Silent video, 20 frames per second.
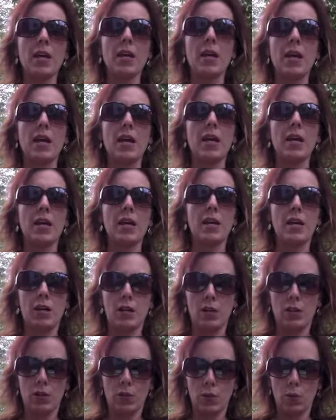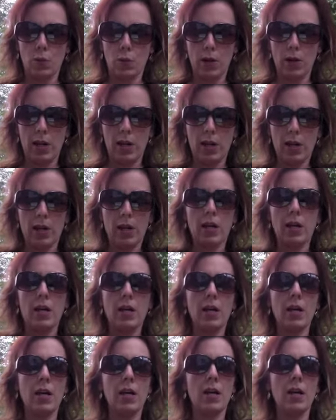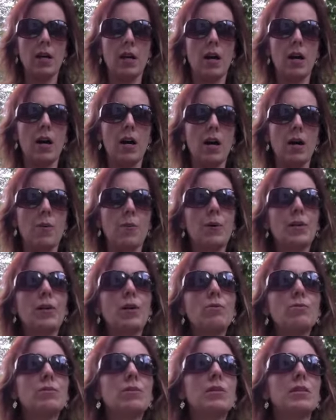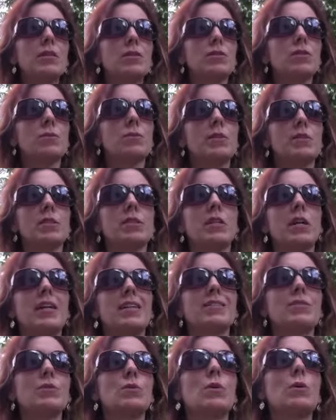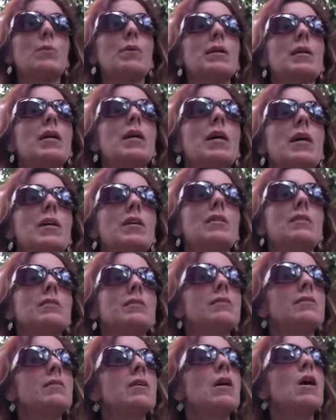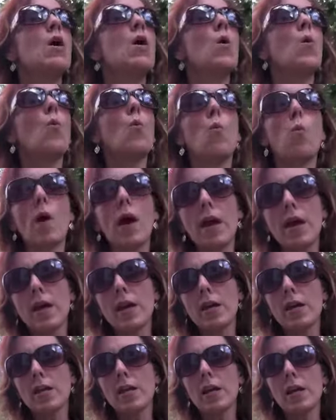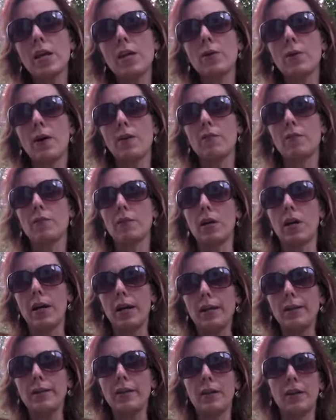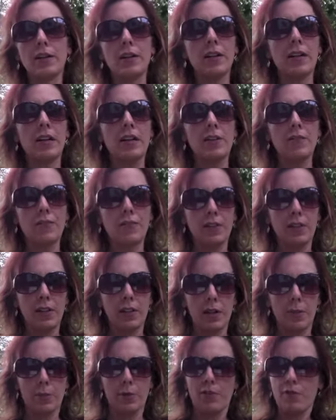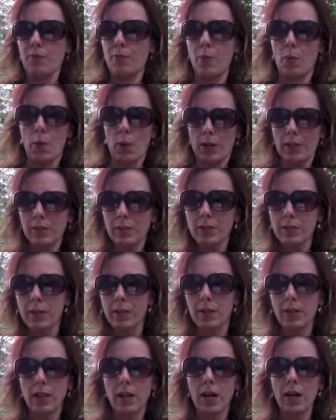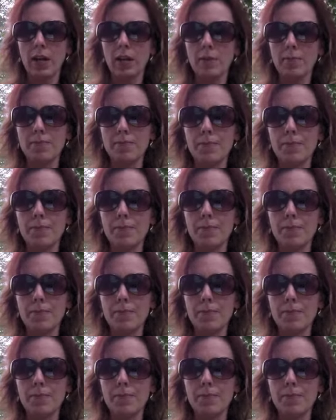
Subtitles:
and we don't see it so much in high school because when you have a line, there are an infinite number of points on a line.